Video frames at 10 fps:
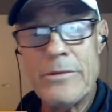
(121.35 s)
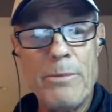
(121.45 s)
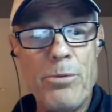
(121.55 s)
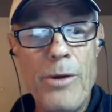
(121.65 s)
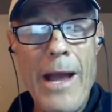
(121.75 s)

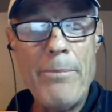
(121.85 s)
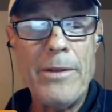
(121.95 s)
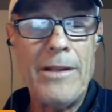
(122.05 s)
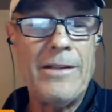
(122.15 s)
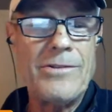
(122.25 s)

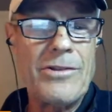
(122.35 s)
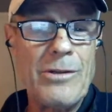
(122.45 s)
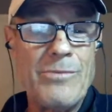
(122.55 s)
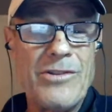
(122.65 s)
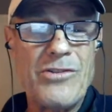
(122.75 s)
prep, in
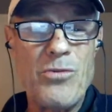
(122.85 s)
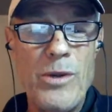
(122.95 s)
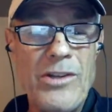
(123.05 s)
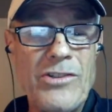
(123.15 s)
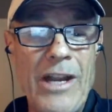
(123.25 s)
terms of
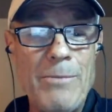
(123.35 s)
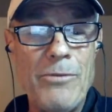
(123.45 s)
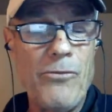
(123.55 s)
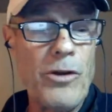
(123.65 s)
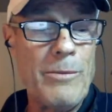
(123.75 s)
swing shape
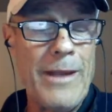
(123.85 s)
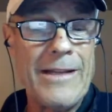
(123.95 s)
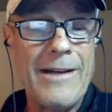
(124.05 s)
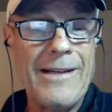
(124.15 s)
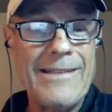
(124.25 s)
before you
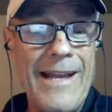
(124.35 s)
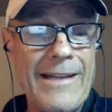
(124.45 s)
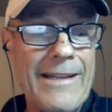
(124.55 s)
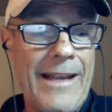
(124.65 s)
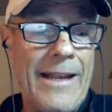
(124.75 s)
make
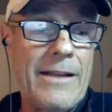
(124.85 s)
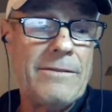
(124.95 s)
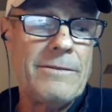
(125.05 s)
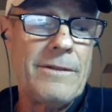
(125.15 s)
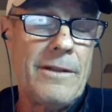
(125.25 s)
contact,
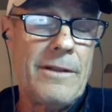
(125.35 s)
and